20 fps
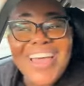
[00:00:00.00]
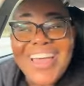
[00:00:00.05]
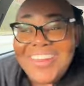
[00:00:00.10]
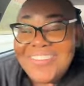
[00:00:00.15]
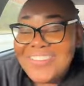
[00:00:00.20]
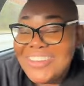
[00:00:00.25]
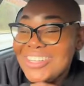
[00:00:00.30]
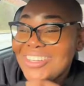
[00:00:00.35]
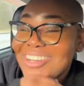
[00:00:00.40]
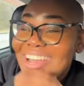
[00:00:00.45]
I'm
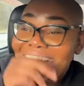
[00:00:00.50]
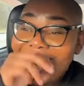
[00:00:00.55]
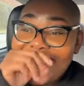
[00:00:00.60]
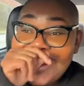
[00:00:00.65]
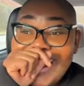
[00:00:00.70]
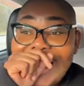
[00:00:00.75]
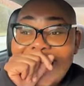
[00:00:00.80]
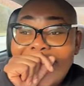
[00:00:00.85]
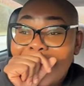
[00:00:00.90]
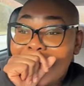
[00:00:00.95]
not even
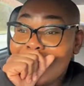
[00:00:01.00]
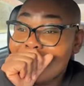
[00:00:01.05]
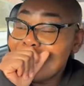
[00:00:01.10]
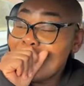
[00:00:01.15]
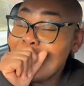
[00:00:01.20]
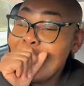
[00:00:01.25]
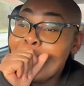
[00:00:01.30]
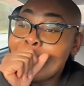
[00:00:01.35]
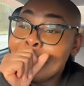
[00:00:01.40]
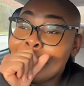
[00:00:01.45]
trying to
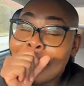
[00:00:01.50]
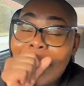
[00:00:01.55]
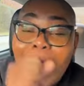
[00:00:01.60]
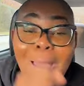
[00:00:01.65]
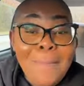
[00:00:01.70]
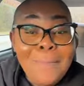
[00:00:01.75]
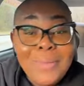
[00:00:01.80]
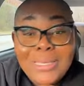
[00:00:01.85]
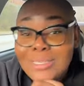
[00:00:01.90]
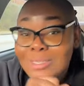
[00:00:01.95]
laugh.
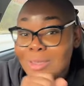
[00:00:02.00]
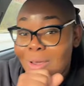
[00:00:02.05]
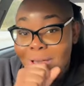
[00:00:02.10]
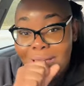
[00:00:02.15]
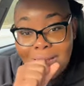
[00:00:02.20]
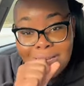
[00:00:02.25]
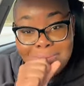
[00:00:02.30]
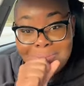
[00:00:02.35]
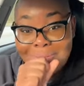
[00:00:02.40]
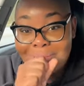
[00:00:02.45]
I'll be so
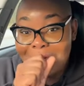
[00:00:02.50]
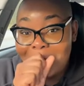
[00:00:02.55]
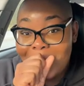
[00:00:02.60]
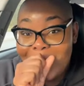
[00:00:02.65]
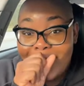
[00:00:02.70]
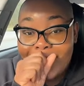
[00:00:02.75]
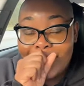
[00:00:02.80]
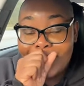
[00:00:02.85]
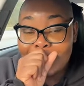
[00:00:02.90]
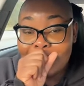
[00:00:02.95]
honest with
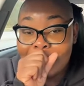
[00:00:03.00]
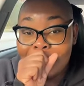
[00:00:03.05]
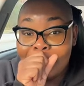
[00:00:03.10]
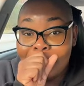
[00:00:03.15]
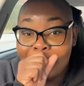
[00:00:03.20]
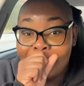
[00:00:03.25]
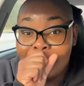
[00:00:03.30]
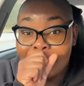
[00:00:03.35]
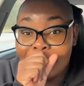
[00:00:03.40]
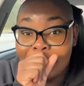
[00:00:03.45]
you guys.
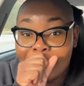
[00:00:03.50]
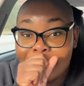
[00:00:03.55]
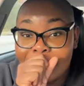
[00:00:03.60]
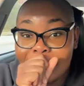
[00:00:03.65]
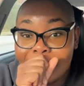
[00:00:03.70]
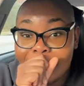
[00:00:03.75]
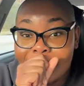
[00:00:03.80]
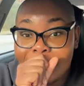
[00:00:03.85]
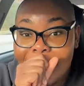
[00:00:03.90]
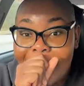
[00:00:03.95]

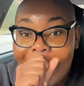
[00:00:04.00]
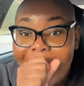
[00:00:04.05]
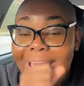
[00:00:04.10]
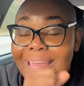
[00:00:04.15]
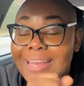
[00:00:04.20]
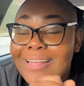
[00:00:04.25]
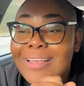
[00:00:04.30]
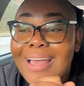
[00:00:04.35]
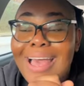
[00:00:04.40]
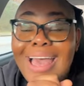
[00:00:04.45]
I
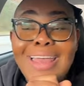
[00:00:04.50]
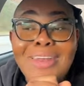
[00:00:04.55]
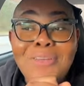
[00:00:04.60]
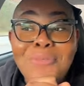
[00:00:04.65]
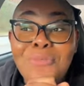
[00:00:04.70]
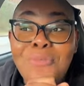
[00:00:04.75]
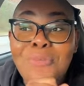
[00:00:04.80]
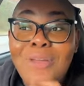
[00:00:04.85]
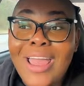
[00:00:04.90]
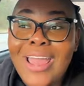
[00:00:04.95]
had a, I
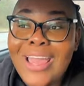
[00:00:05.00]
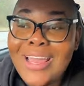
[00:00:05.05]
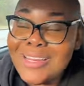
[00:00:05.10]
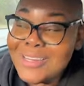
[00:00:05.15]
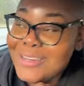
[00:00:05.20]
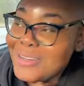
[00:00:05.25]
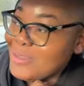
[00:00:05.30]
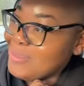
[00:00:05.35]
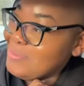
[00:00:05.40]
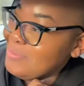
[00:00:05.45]
had a
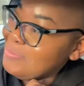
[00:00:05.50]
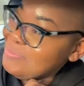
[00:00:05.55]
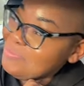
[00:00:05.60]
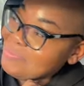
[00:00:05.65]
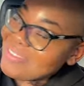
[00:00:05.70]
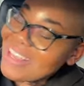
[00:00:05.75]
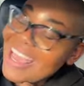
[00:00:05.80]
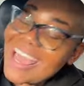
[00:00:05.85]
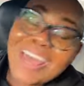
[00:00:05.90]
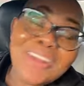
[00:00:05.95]
friend.
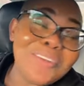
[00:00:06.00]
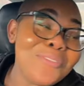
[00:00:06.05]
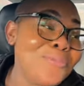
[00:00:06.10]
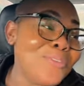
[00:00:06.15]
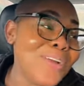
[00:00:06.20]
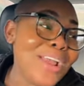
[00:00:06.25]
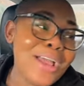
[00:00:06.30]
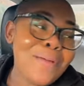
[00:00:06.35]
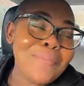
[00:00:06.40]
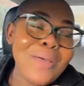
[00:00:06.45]
I had a
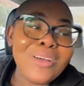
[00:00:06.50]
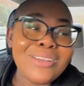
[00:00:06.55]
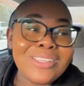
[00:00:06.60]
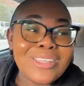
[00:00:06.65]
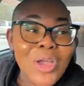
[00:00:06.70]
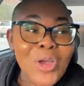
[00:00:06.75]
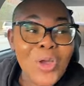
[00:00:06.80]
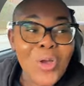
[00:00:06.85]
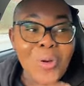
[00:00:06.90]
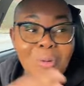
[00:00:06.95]
friend. I'm not
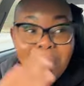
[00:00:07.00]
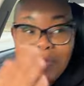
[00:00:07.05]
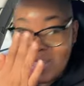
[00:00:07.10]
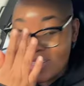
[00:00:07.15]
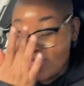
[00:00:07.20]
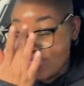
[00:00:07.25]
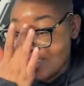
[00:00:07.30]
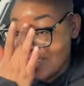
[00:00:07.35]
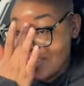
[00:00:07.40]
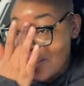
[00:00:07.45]
going to tell her whole
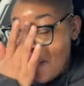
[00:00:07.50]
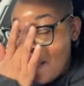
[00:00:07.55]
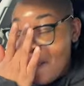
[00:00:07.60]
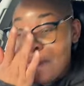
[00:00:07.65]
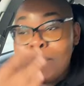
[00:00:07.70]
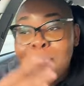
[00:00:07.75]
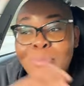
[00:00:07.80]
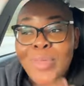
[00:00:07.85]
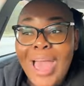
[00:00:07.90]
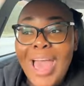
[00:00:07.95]
business.
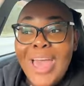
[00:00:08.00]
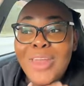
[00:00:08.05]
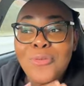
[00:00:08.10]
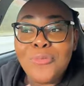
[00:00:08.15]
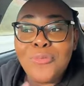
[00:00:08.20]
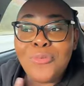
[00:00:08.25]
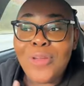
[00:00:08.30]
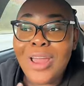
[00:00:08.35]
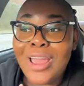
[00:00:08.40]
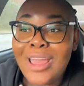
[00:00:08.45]
I
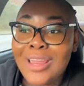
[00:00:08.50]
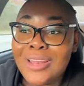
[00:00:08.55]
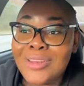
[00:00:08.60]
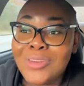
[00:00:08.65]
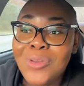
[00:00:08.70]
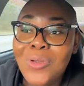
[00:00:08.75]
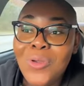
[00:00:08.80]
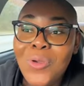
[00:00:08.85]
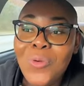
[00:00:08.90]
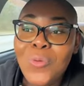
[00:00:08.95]
had a
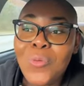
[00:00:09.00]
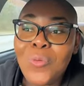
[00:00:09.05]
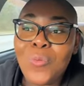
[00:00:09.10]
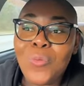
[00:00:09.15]
friend.